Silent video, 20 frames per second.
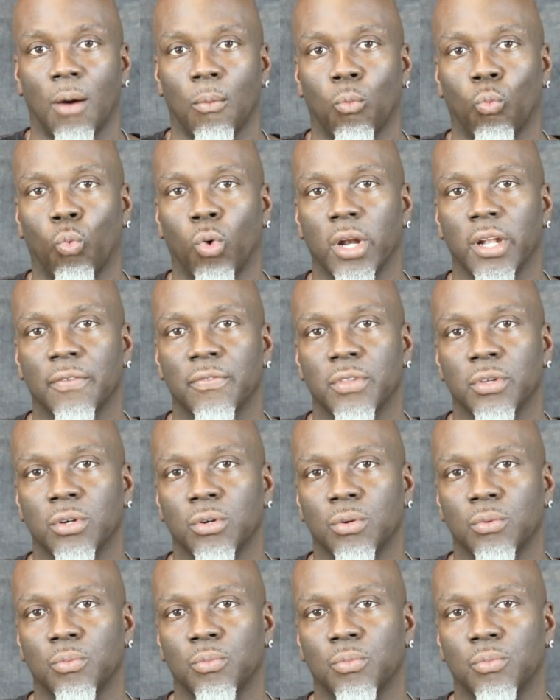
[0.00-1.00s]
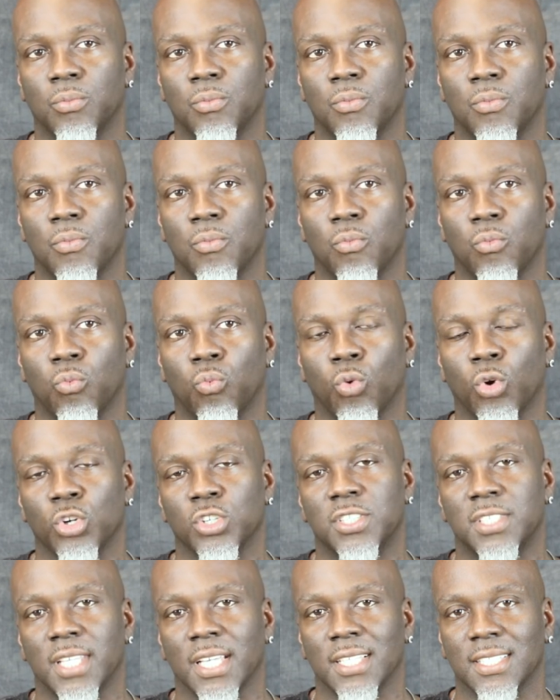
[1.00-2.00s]
One of the
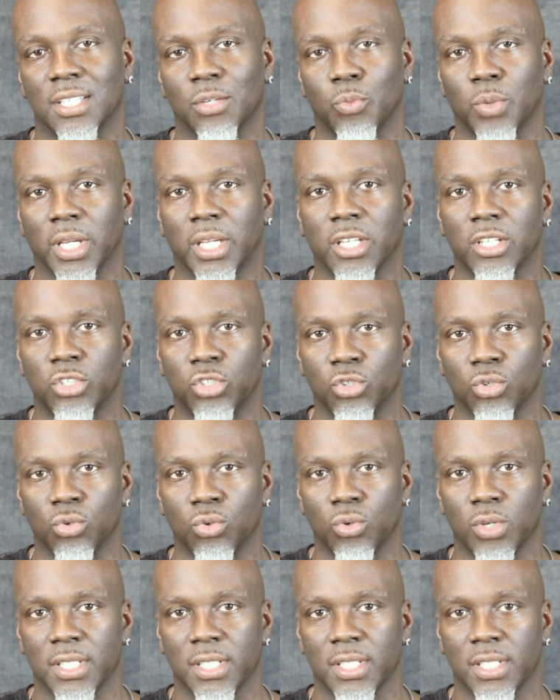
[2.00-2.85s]
worst things that we can do